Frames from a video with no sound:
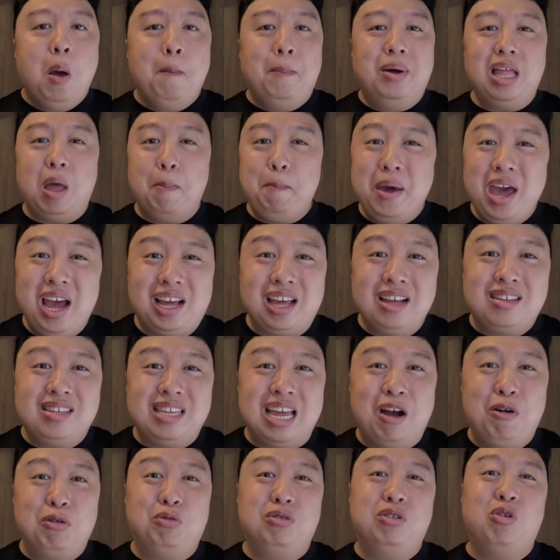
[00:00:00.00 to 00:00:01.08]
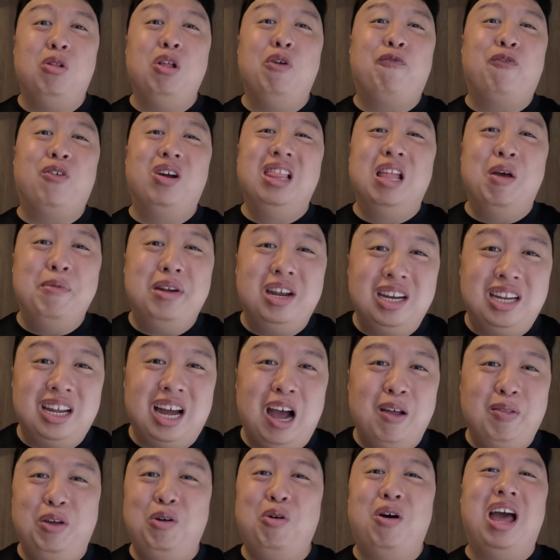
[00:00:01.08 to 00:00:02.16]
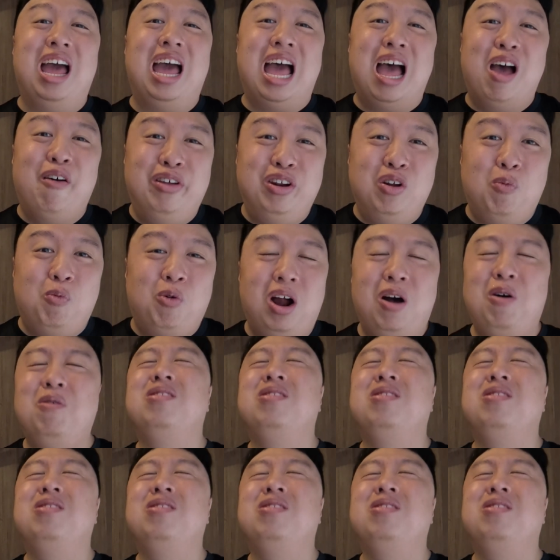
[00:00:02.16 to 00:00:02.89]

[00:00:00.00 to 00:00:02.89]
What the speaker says: But that pancake sandwich was only for a limited time. They don't have it no more.